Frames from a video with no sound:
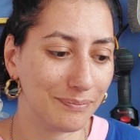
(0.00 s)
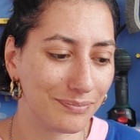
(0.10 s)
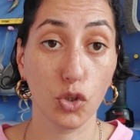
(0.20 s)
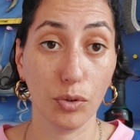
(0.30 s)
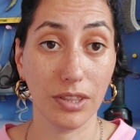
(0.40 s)

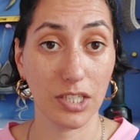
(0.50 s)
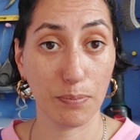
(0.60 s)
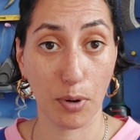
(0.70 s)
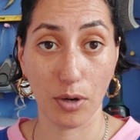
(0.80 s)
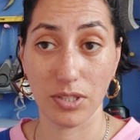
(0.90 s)
During this
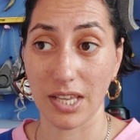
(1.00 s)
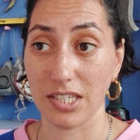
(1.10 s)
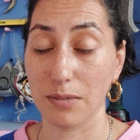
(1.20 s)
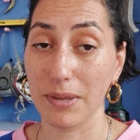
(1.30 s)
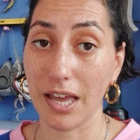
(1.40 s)

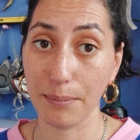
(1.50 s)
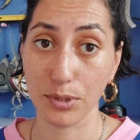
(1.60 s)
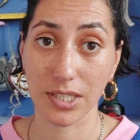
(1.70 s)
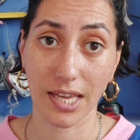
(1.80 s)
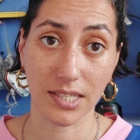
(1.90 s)
process, to be able
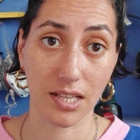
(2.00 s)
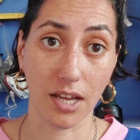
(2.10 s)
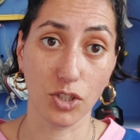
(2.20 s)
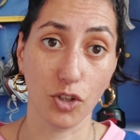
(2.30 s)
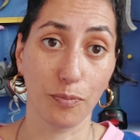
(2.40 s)
to get
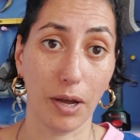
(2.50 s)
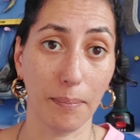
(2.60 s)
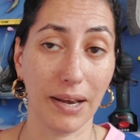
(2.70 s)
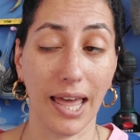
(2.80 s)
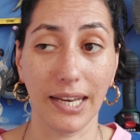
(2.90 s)
signed off by
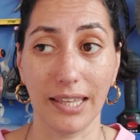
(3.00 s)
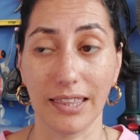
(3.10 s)
planning,